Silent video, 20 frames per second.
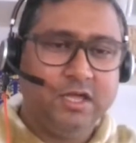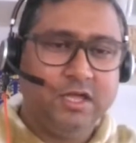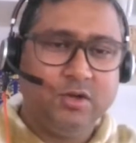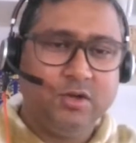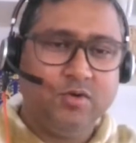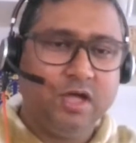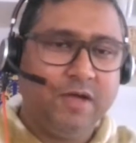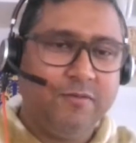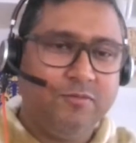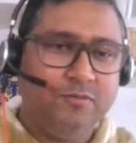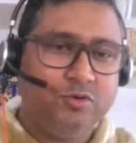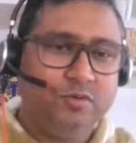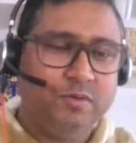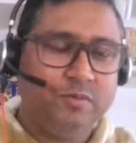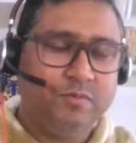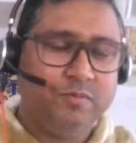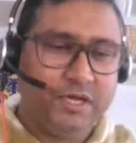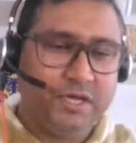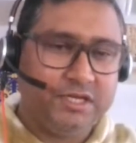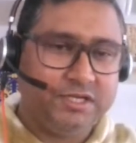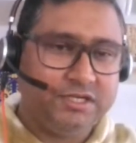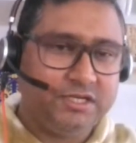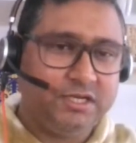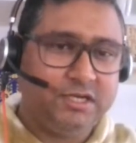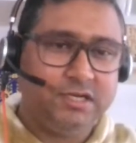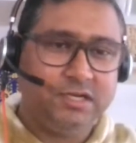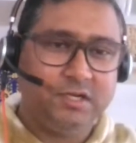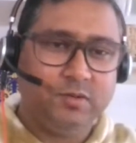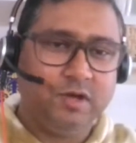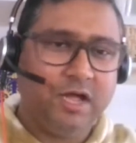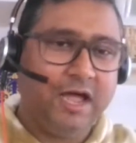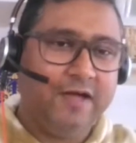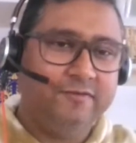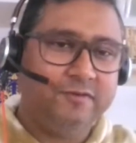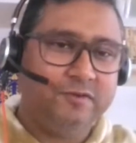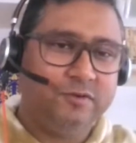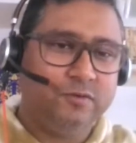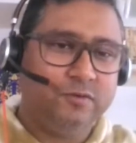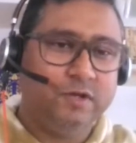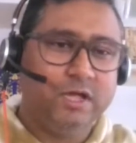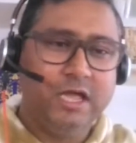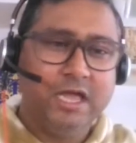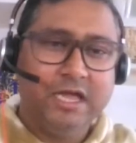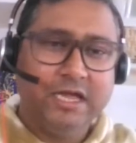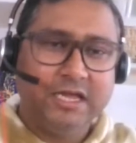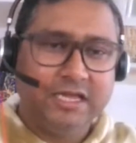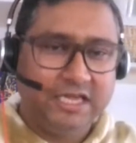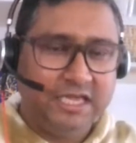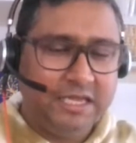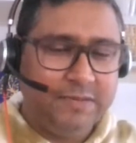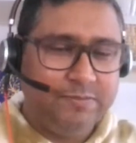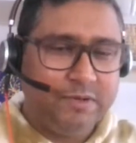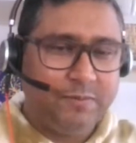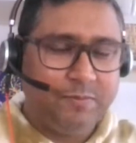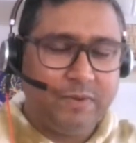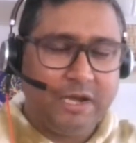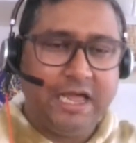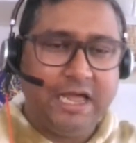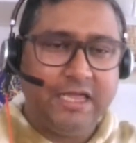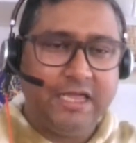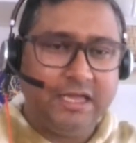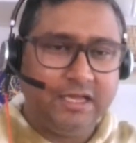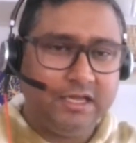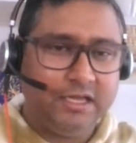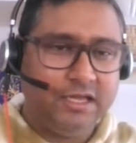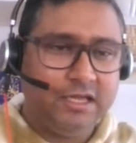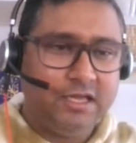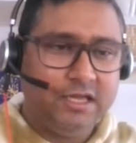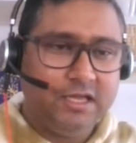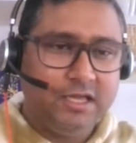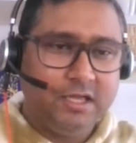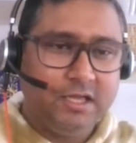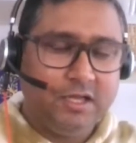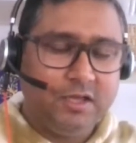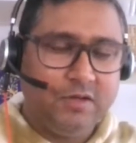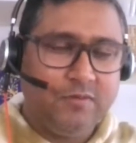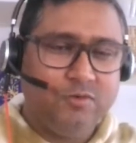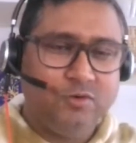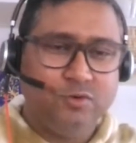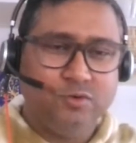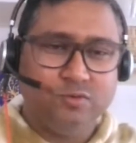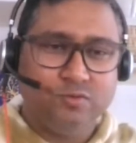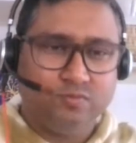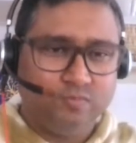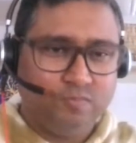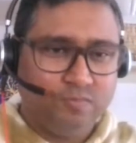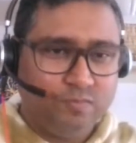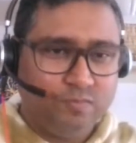You have to be patient. You have to keep applying. You have to